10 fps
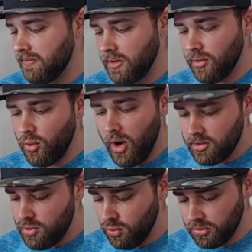They require
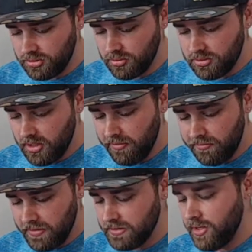tools, so it's kind of
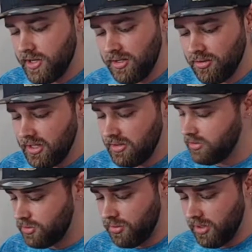frustrating. You can't
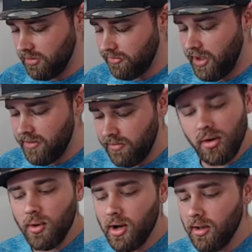just do it on the fly very
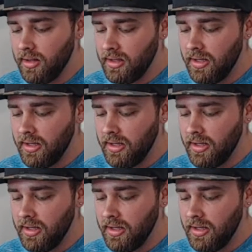well.